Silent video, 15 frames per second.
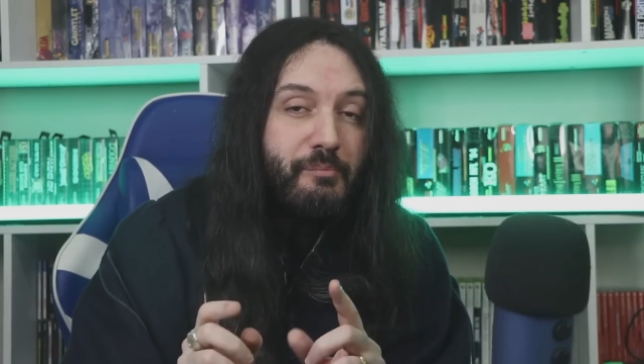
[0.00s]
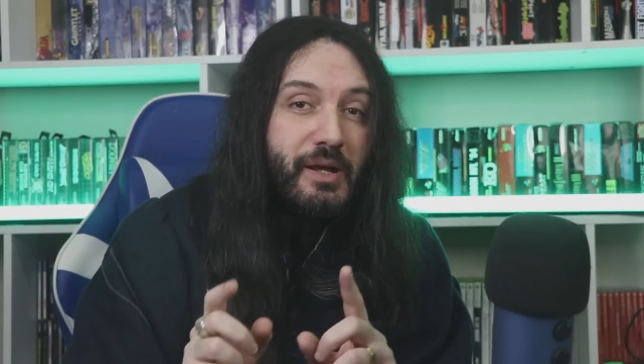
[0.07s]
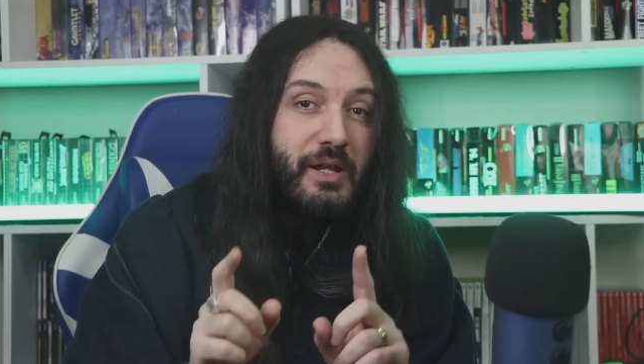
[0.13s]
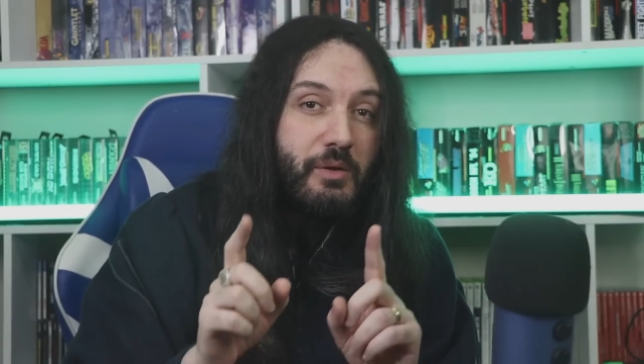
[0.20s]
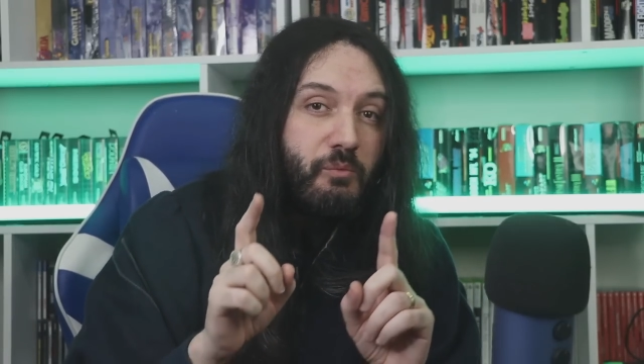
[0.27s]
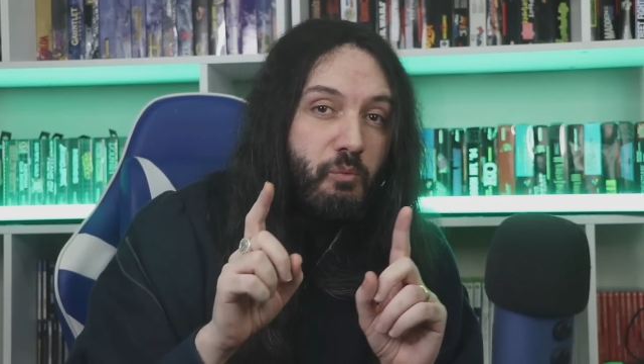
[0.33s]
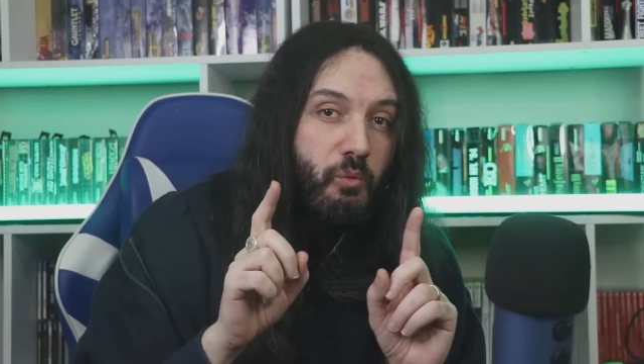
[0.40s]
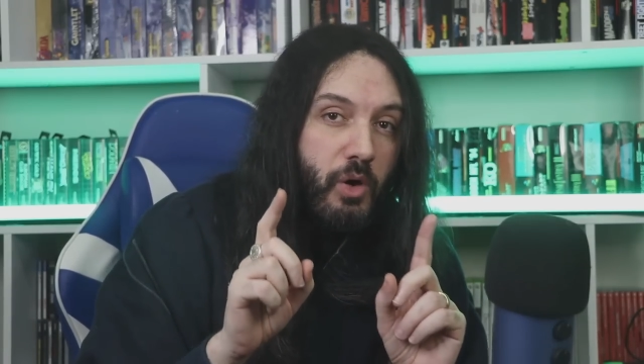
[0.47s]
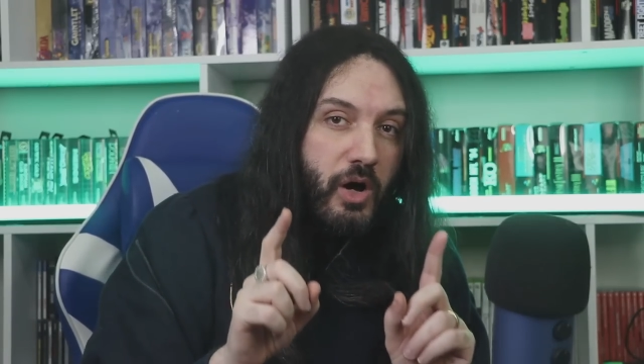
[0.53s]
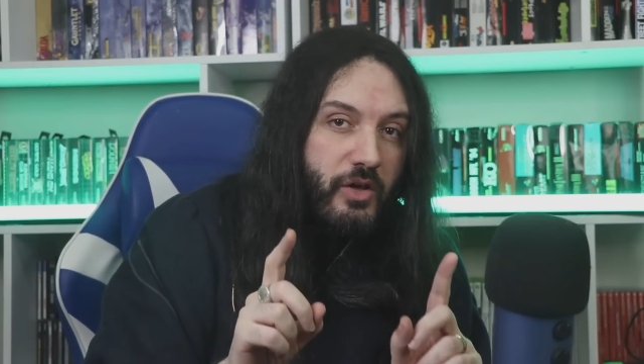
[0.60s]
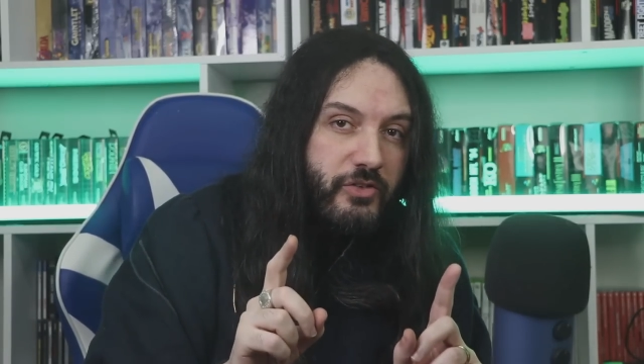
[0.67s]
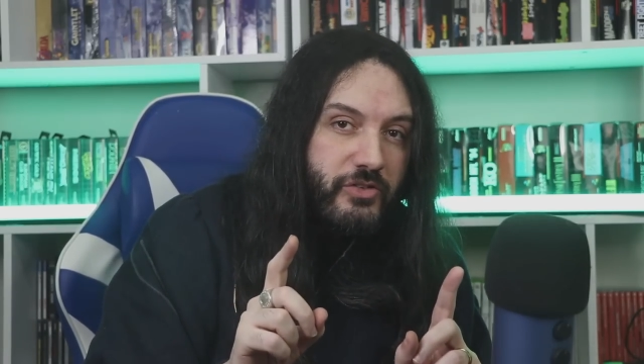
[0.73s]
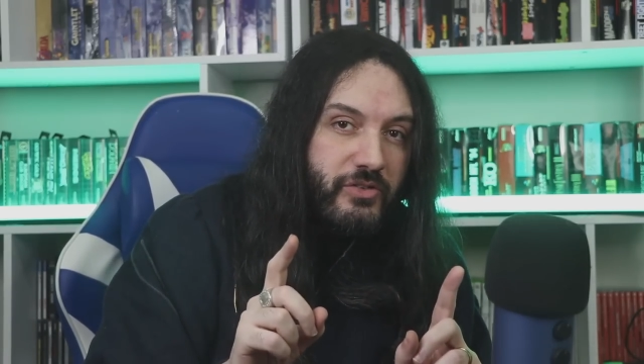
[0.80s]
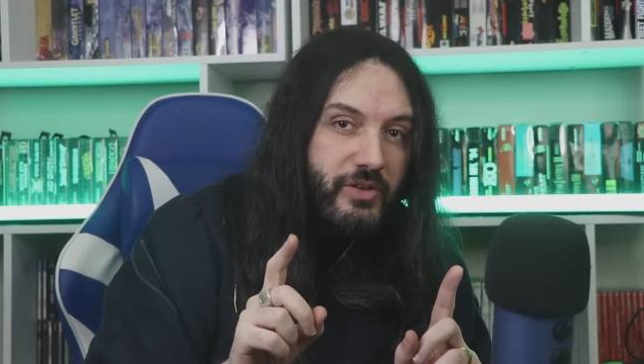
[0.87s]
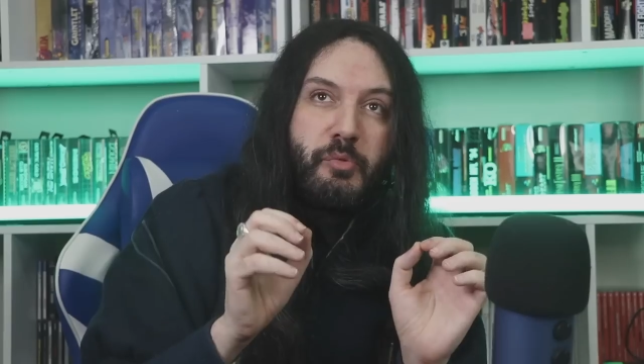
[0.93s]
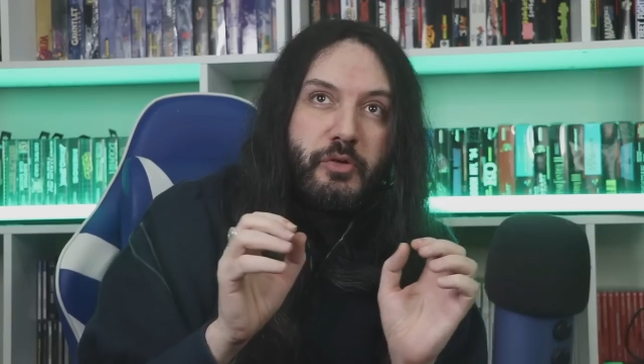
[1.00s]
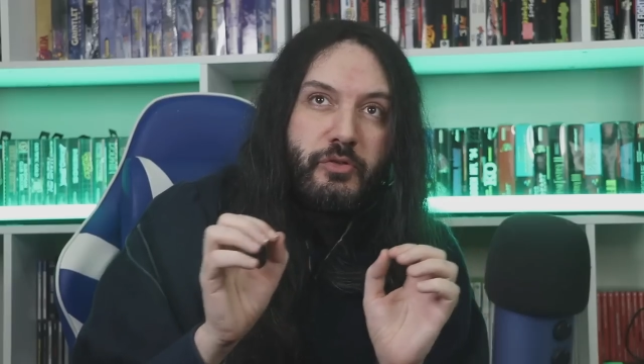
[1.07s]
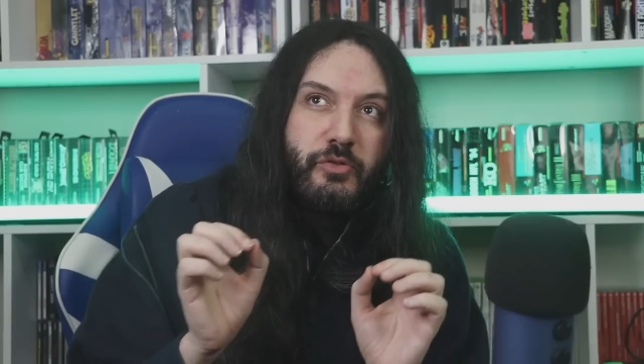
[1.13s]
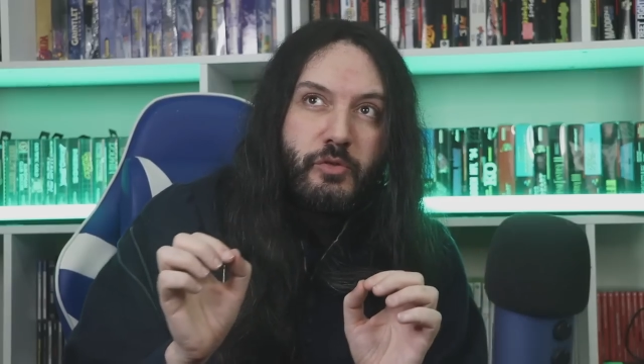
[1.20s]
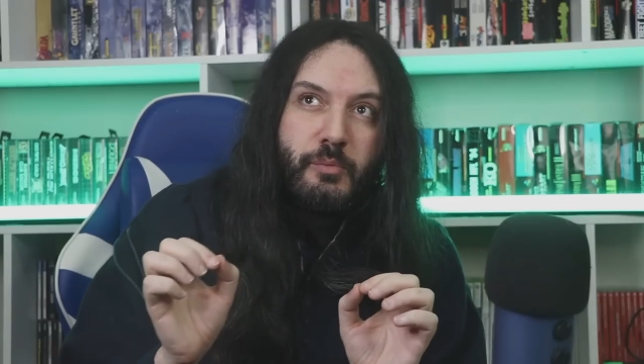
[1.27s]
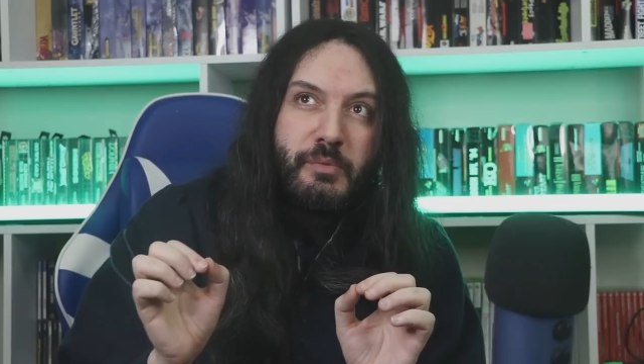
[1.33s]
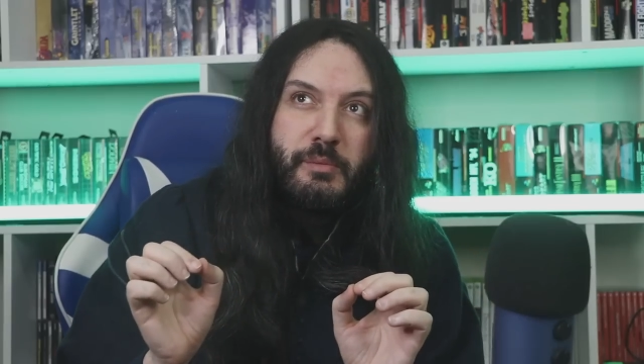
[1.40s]
but it was
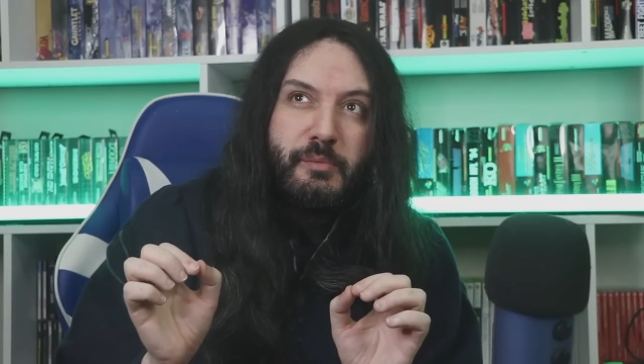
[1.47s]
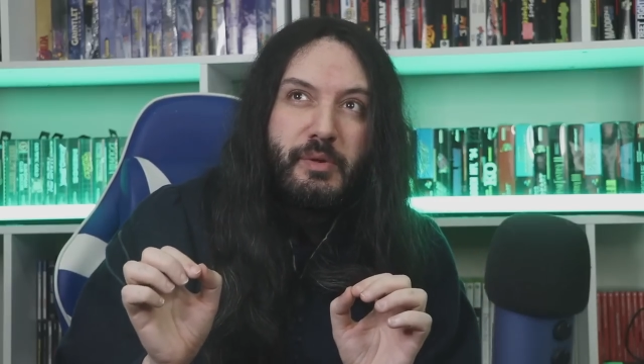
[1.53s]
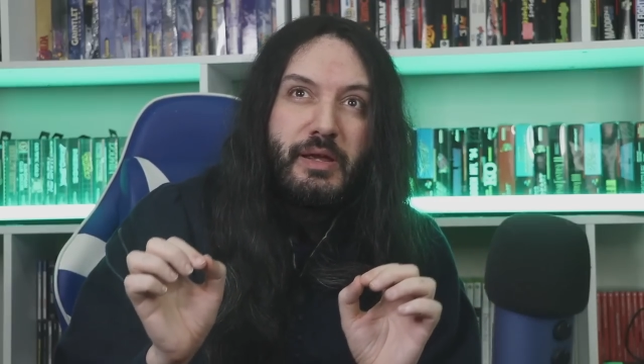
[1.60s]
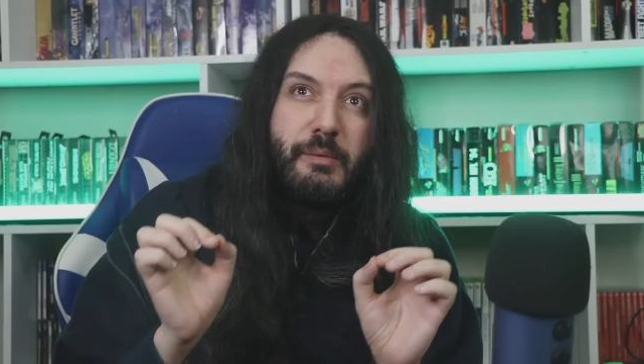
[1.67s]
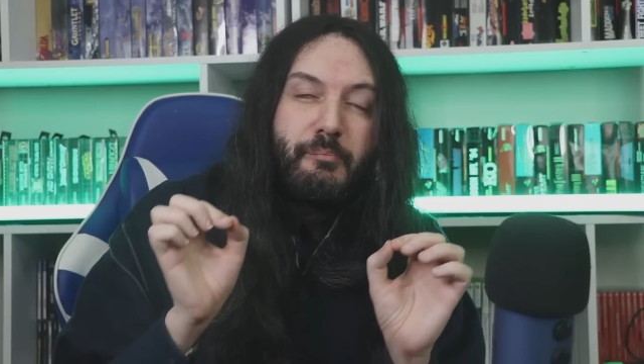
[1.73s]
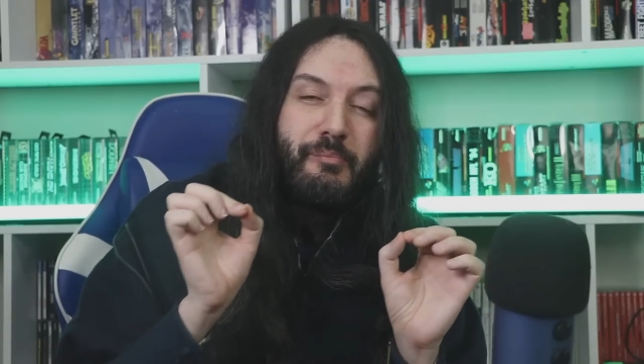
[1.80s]
presumably